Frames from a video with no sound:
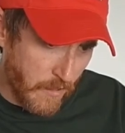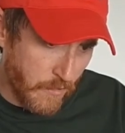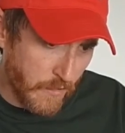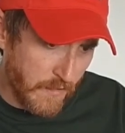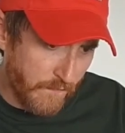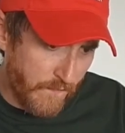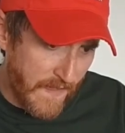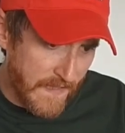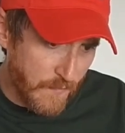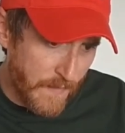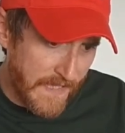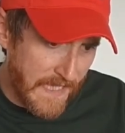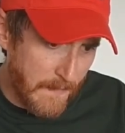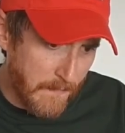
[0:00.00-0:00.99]
Could the fact
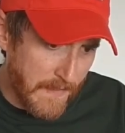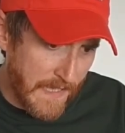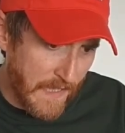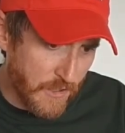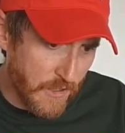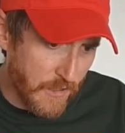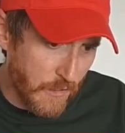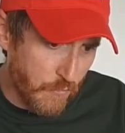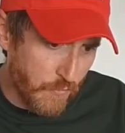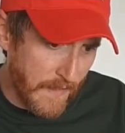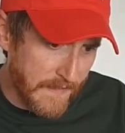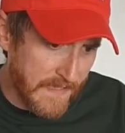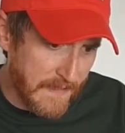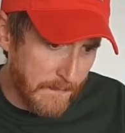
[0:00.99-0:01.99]
we keep catching you
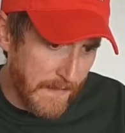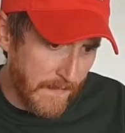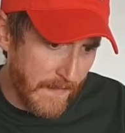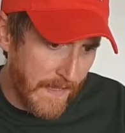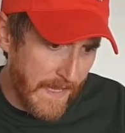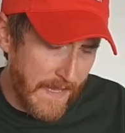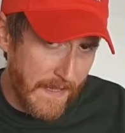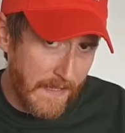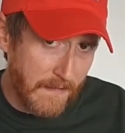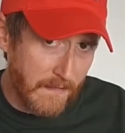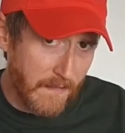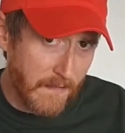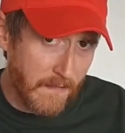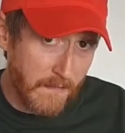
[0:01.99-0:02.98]
trying to smell her hair
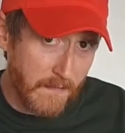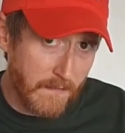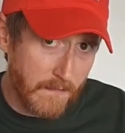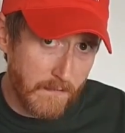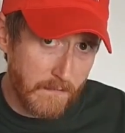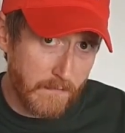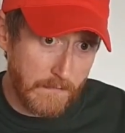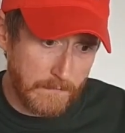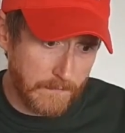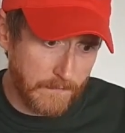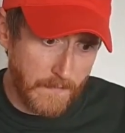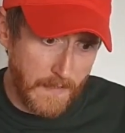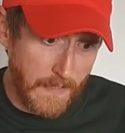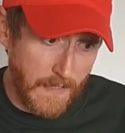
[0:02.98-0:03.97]

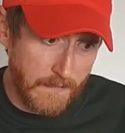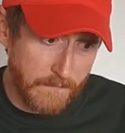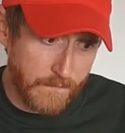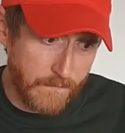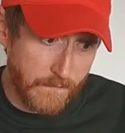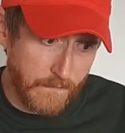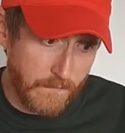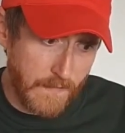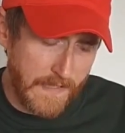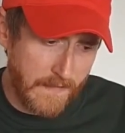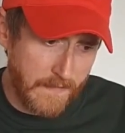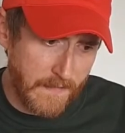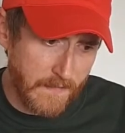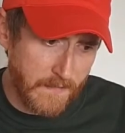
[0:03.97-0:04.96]
have
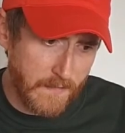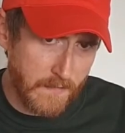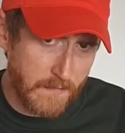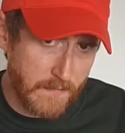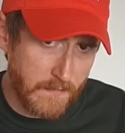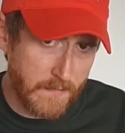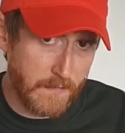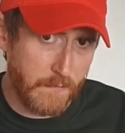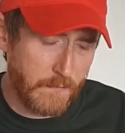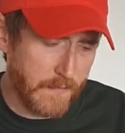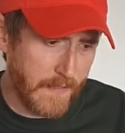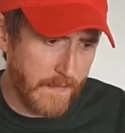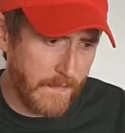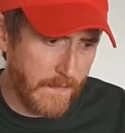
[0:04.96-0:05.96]
anything to do
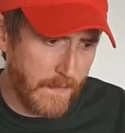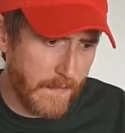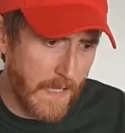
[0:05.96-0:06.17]
with it?